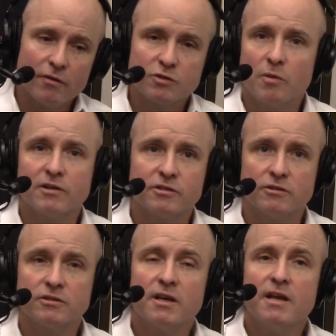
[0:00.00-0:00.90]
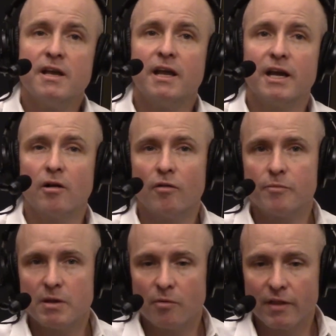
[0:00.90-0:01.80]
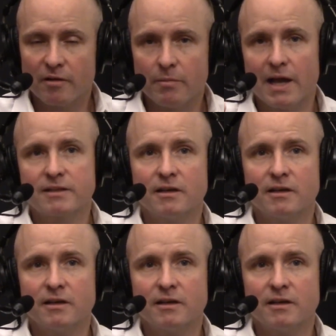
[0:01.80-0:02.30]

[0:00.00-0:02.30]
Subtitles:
our sponsors and all the people that have backed